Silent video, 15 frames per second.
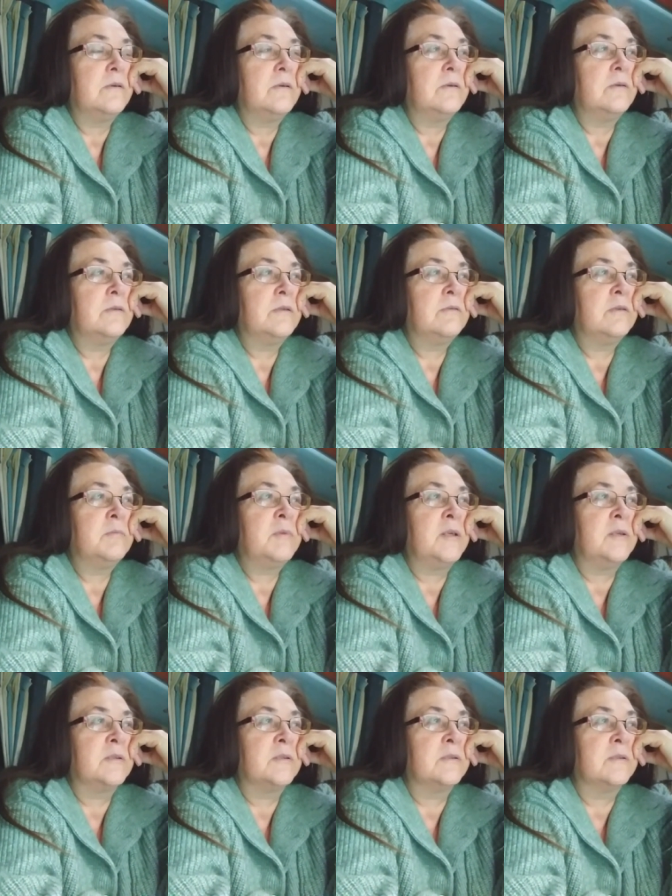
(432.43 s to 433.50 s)
All their
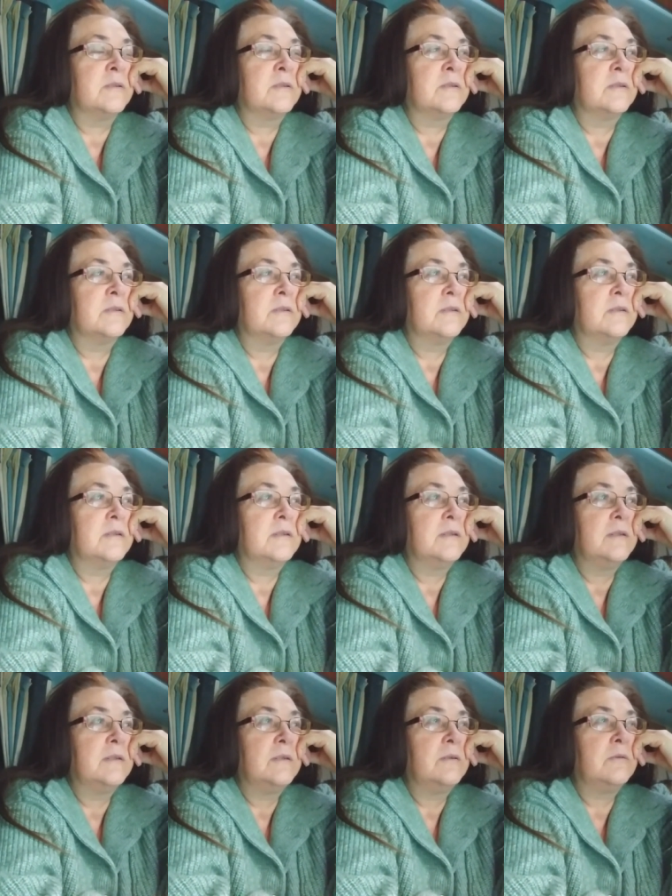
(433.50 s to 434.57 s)
emotions,
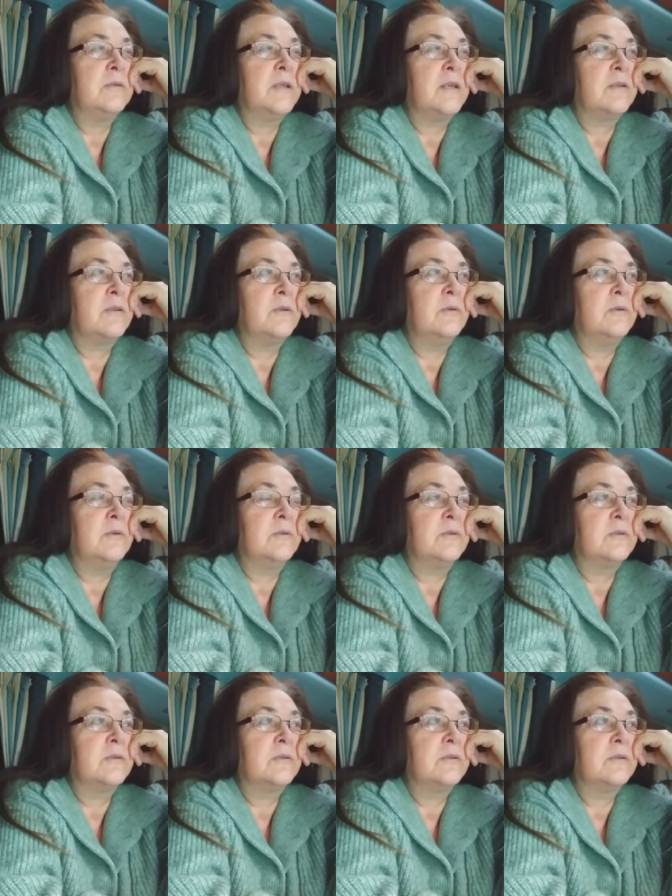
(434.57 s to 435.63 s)
all their
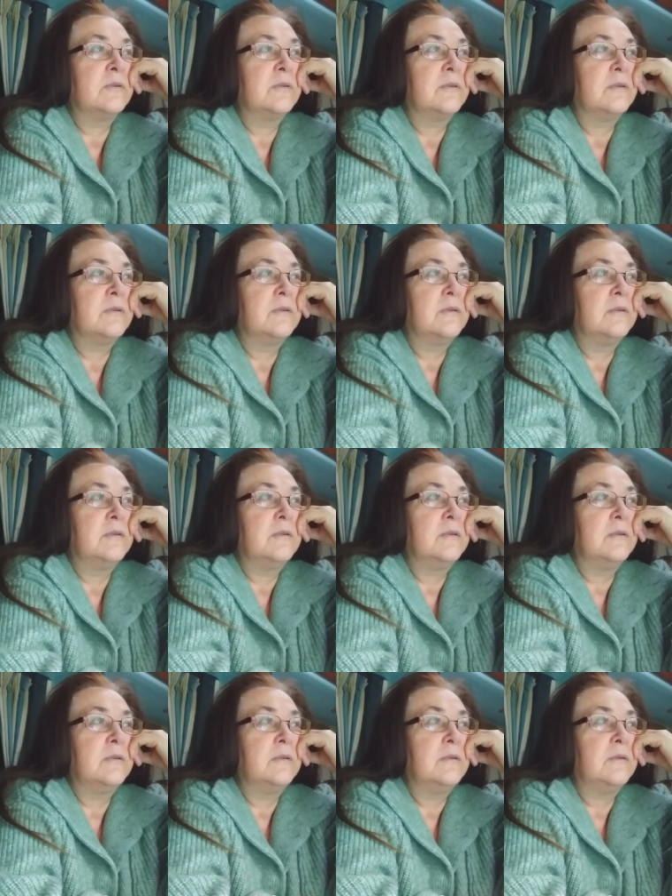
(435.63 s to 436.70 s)
thoughts,
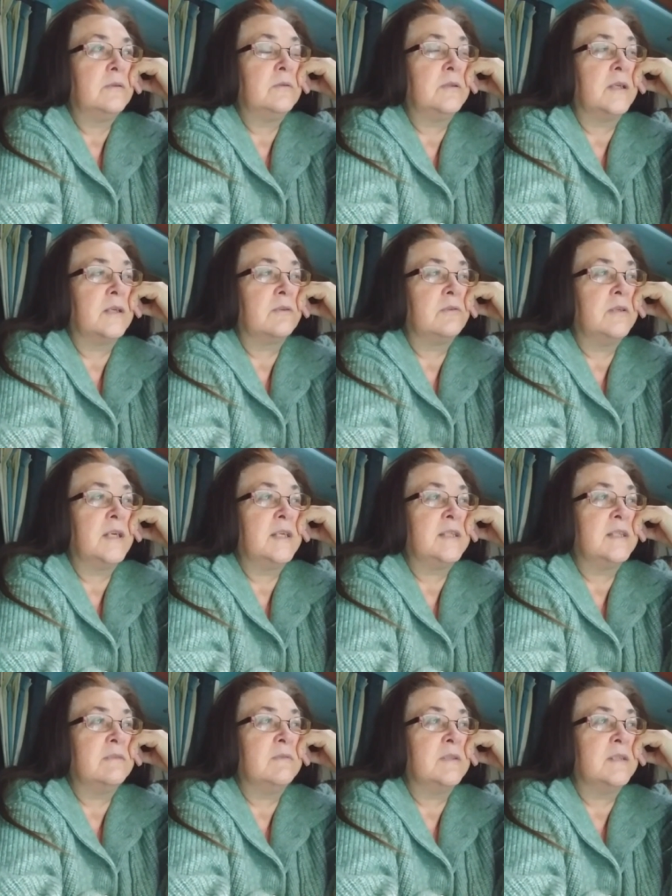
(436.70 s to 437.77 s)
all their
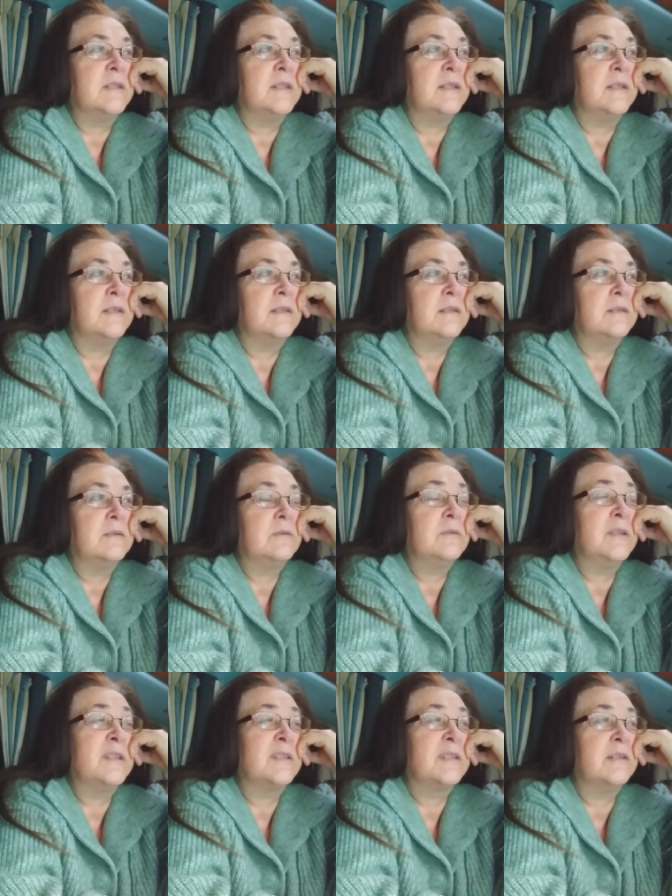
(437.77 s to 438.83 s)
creativity, all
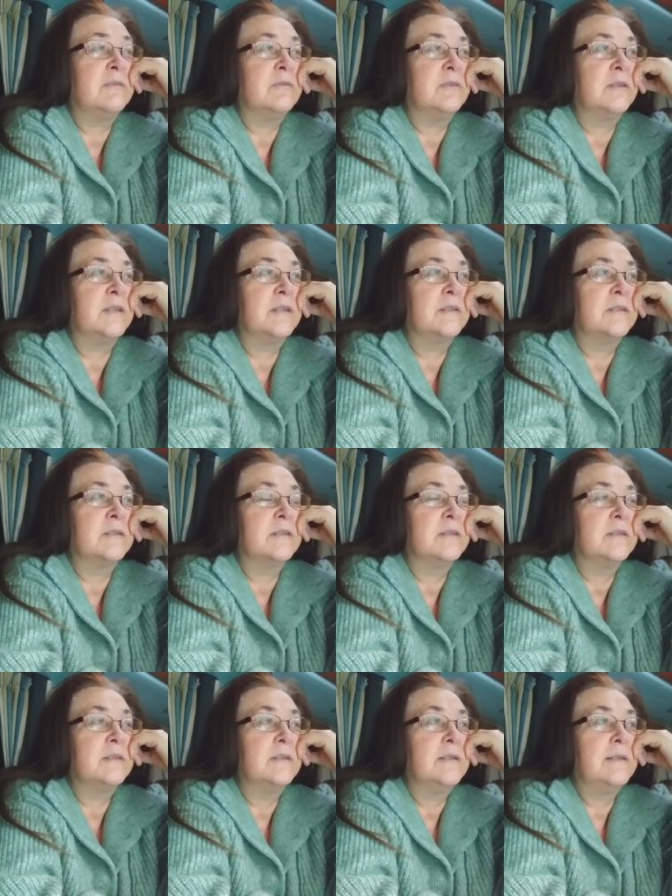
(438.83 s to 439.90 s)
their sufferings,
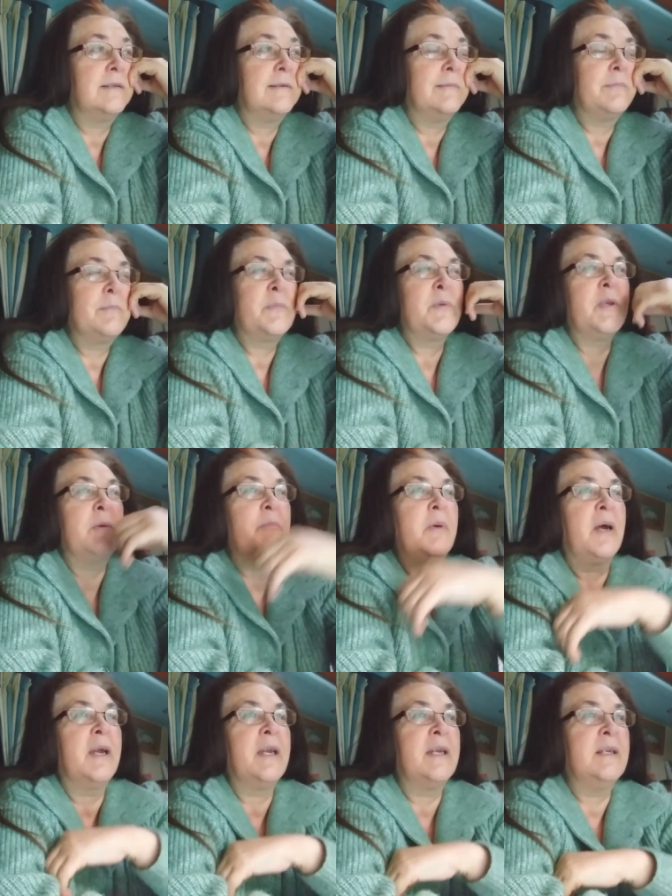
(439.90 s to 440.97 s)
all their
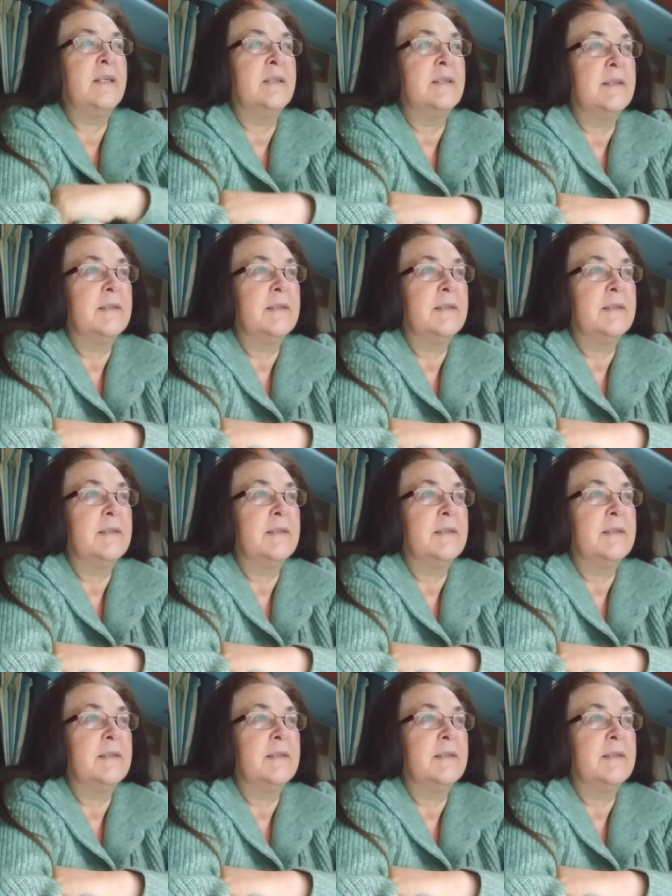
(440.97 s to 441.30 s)
pain,